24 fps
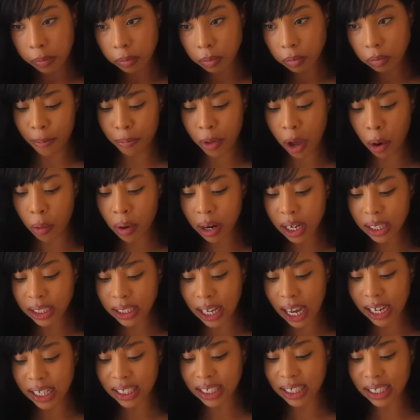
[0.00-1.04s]
I want to
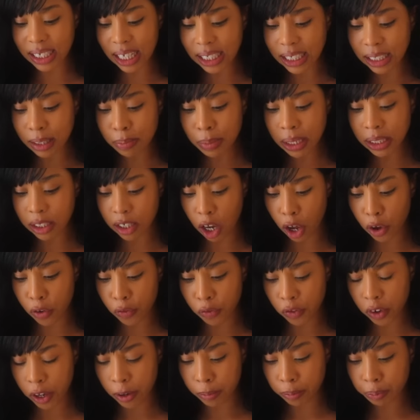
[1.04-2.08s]
say it's sesame
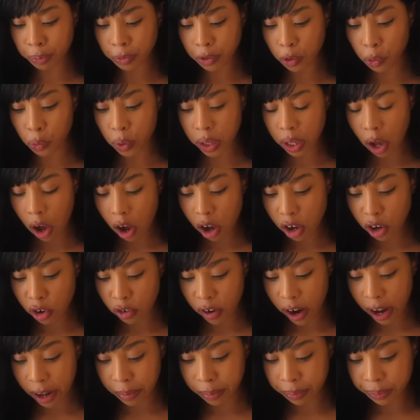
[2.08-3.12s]
tofu with
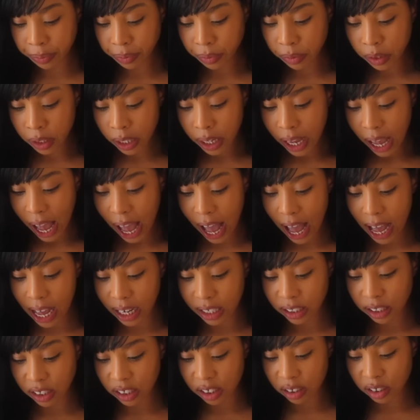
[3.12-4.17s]
okra
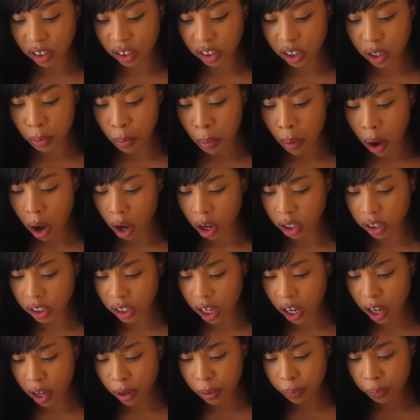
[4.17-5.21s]
and
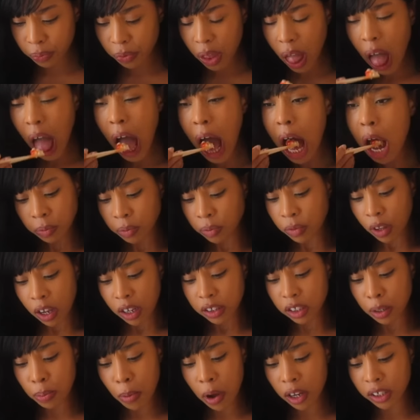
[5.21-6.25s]
tomato
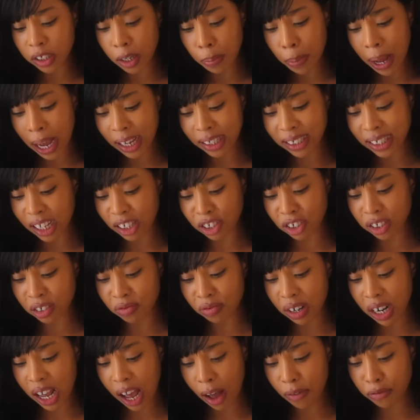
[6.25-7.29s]
paste that doesn't
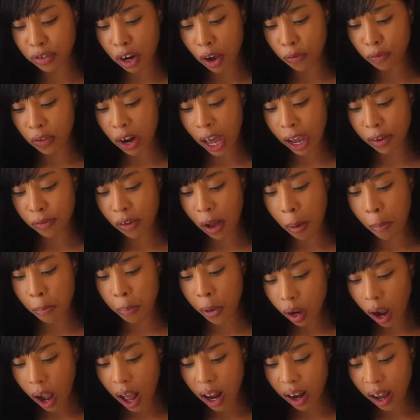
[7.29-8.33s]
really have no flavour,
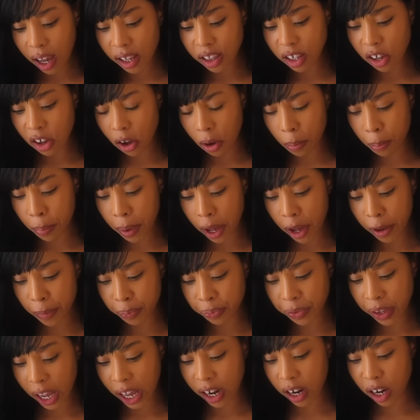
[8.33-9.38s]
but I like the combo
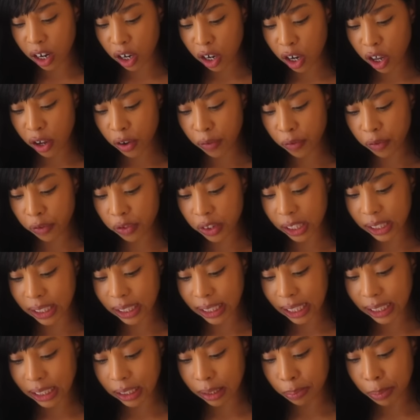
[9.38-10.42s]
and I love the
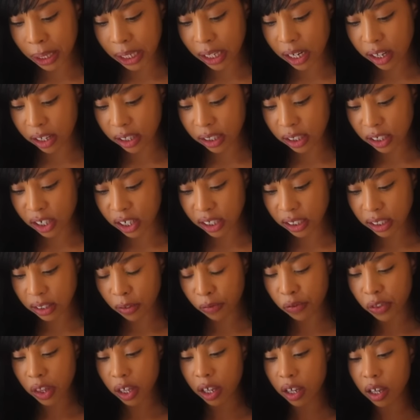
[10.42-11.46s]
sesame-ness
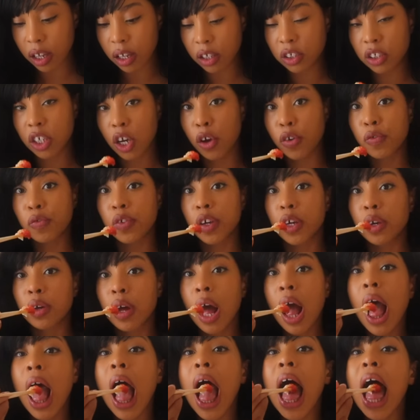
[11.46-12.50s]
of the tofu.
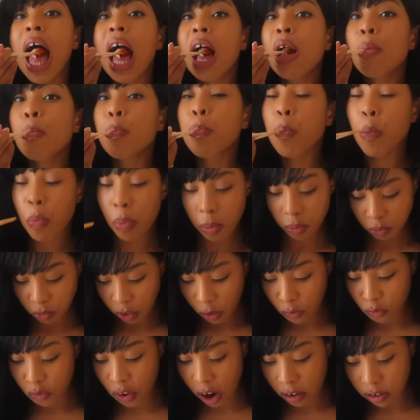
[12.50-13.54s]

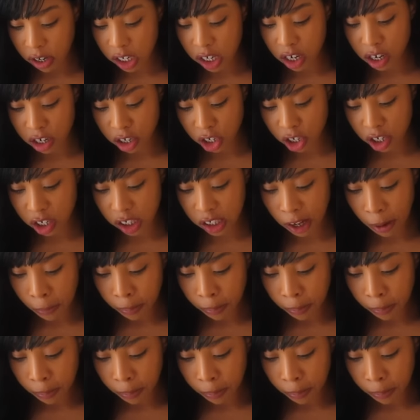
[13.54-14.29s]
Very delicious.